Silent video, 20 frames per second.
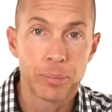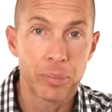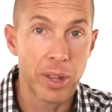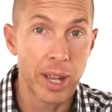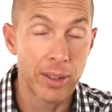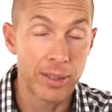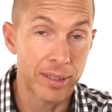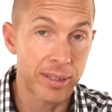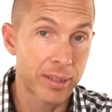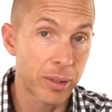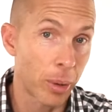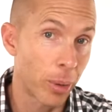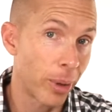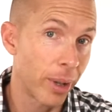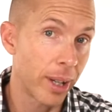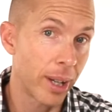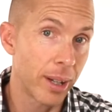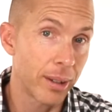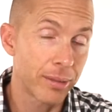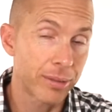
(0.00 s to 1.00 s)
and the
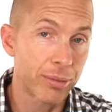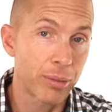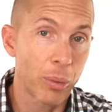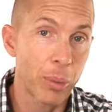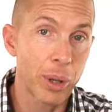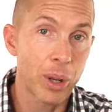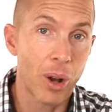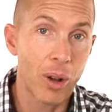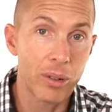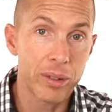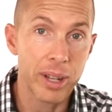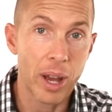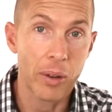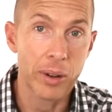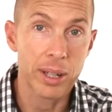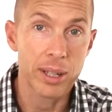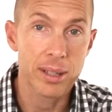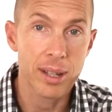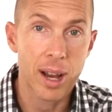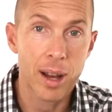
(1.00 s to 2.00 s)
story of what we call
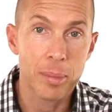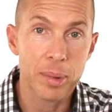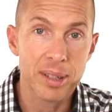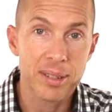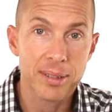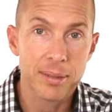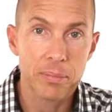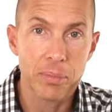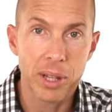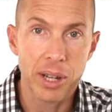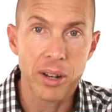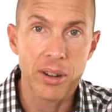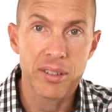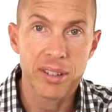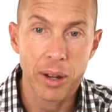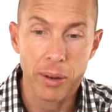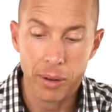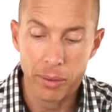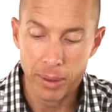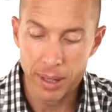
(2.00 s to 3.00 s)
doubting Thomas. And here's
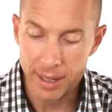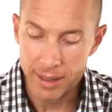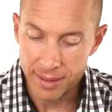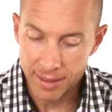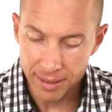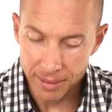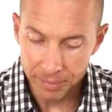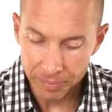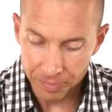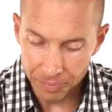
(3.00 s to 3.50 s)
how it reads.